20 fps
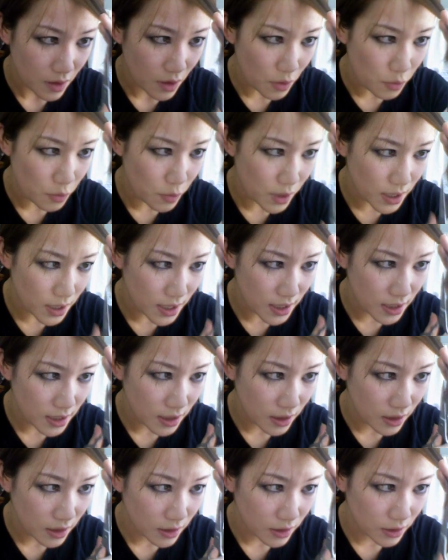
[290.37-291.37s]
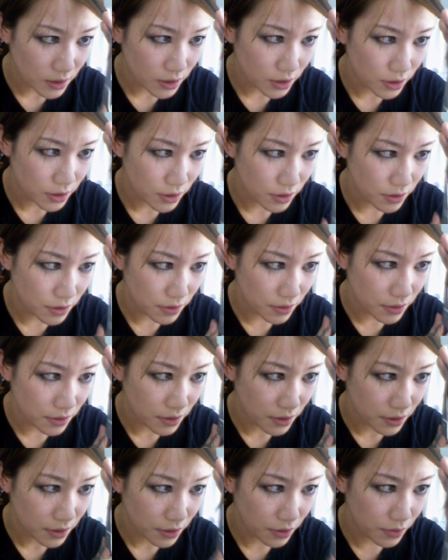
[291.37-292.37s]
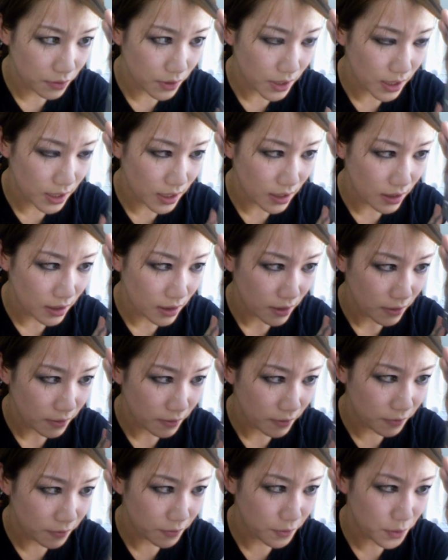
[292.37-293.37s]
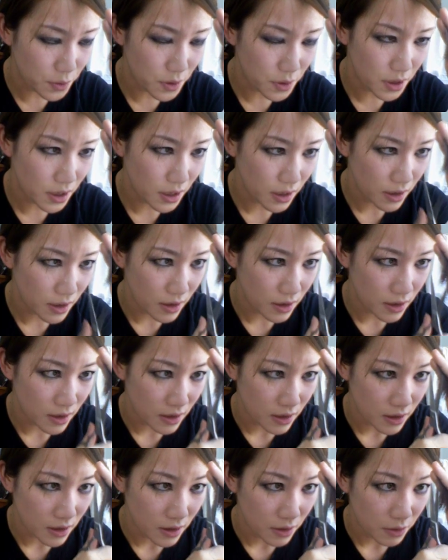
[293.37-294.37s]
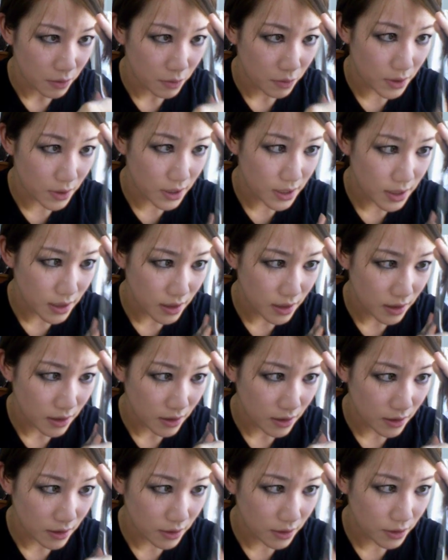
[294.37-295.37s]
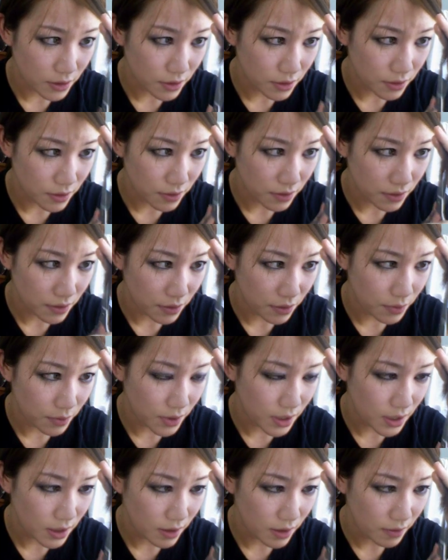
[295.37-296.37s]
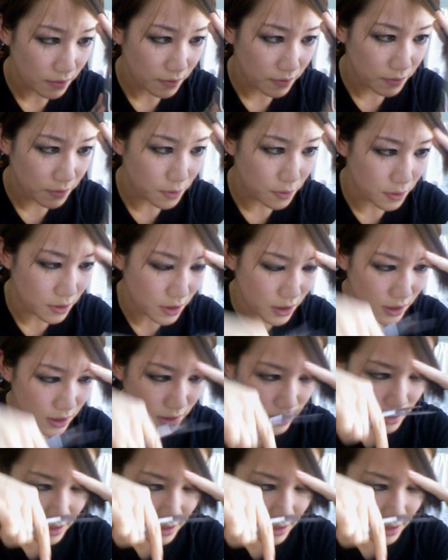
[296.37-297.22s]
1, 2, 3, 4. 1, 2, 3, 4, and